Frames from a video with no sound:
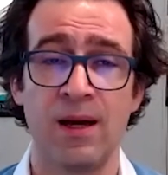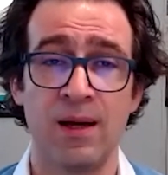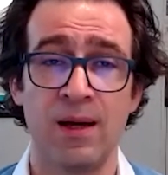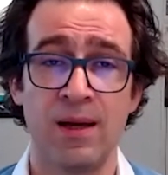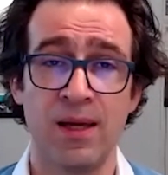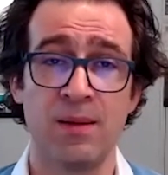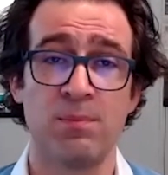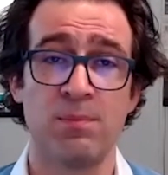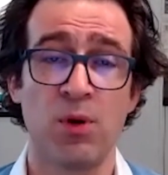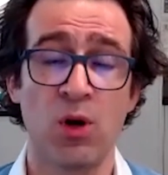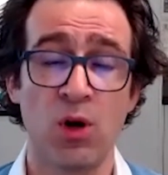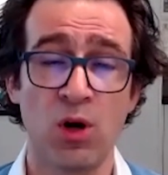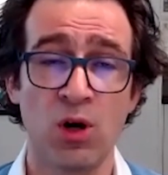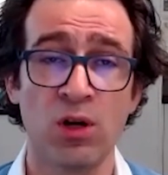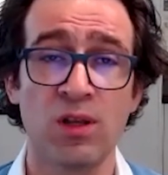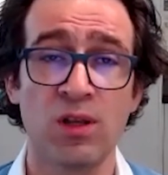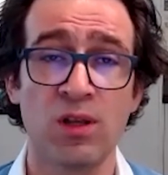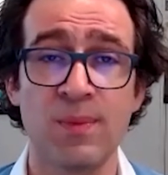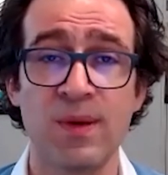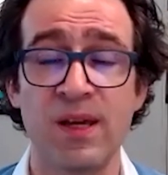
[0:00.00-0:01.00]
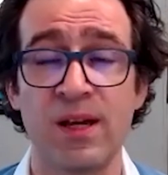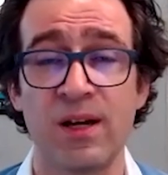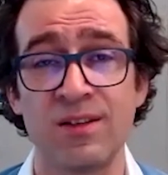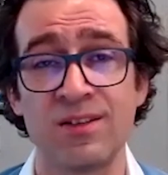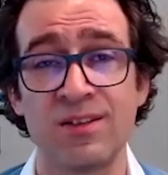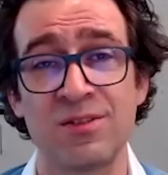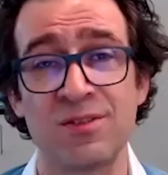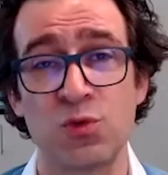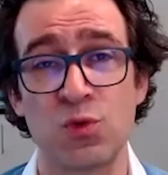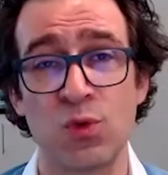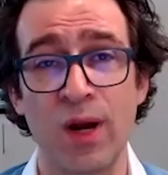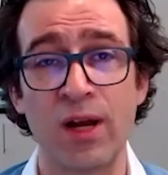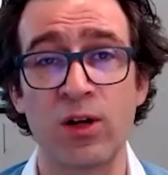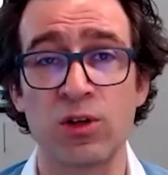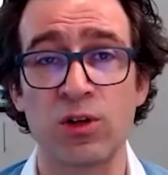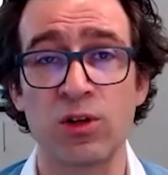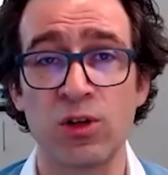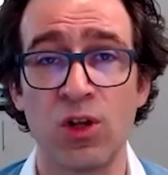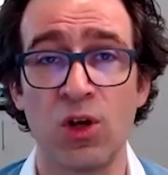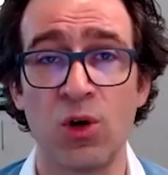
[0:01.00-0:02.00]
and partly because of
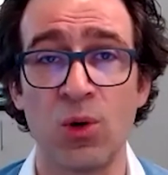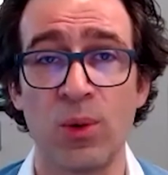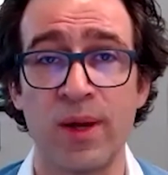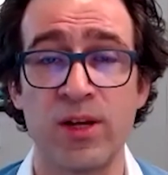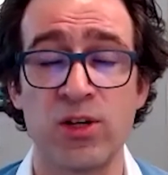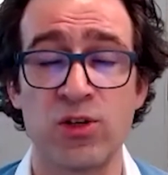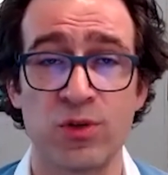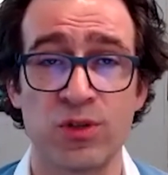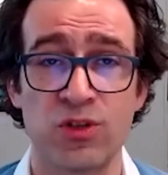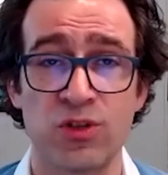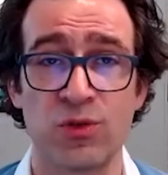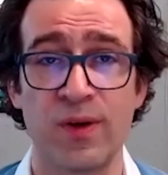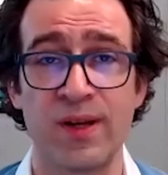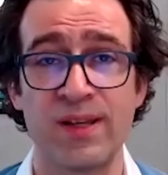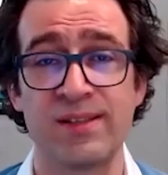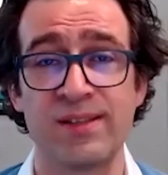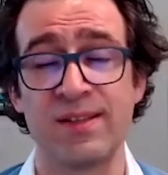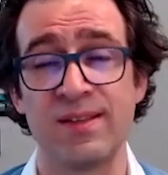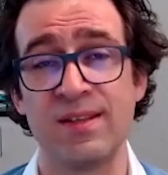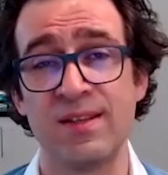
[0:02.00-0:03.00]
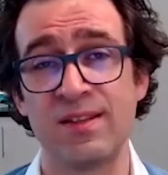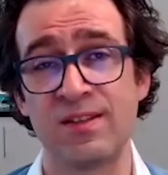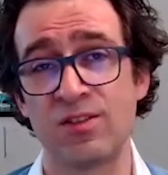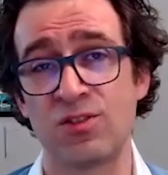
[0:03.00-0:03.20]
record low interest rates.